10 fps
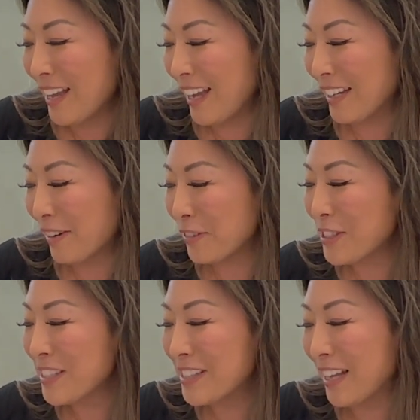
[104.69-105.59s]
And ever
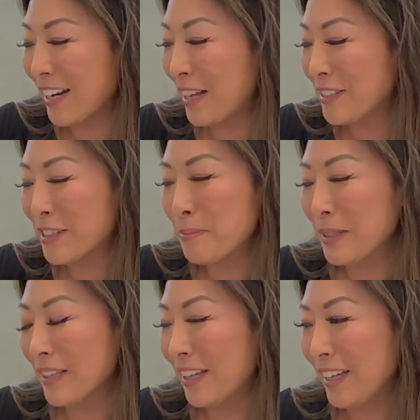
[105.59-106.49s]
since then, I've just
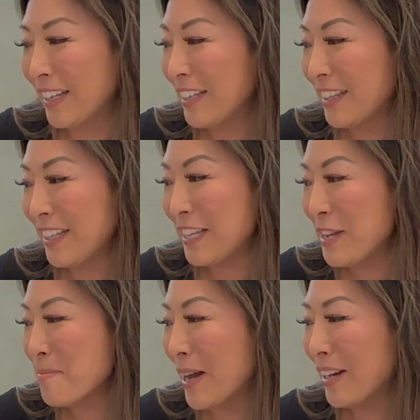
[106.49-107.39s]
been like
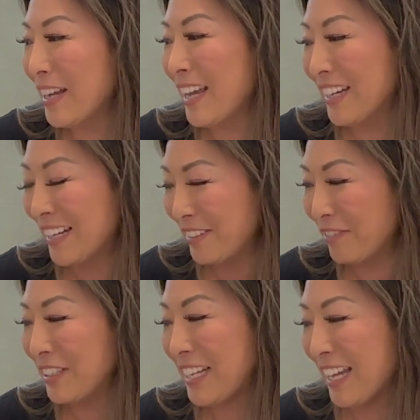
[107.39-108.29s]
thinking about it, and I
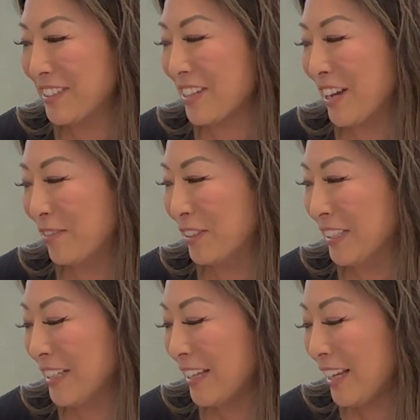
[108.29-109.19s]
really had to have one.
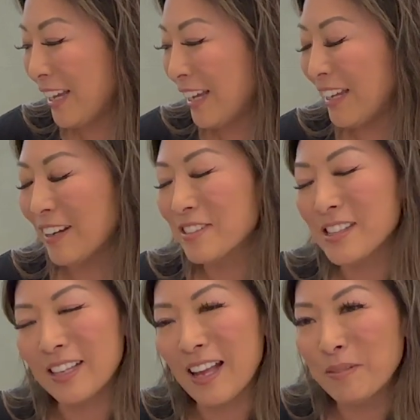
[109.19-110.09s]
And I was
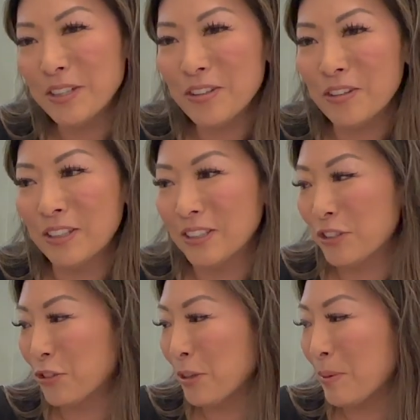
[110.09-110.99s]
like, I'm gonna go on a
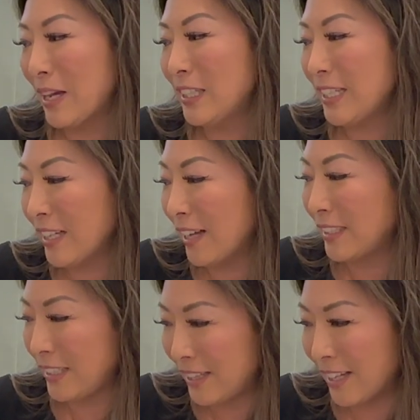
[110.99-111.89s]
trip. I think I
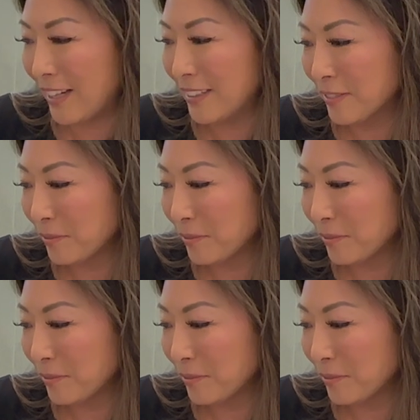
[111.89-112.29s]
need that.